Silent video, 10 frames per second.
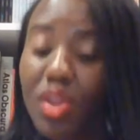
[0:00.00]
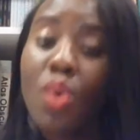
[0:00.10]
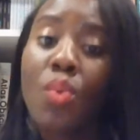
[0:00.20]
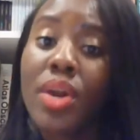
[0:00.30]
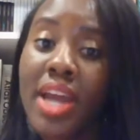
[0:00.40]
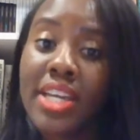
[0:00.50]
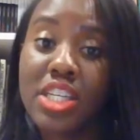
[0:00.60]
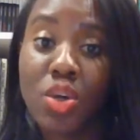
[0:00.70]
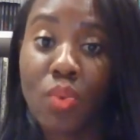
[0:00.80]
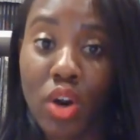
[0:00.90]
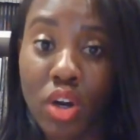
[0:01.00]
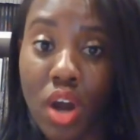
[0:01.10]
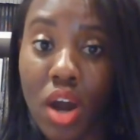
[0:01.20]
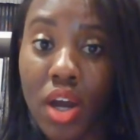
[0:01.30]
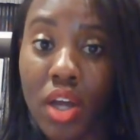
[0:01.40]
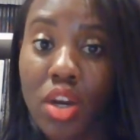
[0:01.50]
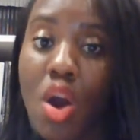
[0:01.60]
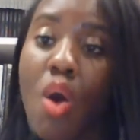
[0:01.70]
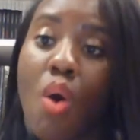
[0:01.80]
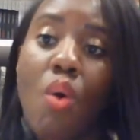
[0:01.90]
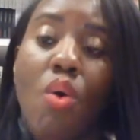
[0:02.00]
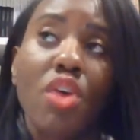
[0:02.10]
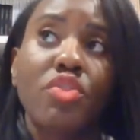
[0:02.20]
what I need to work on. Or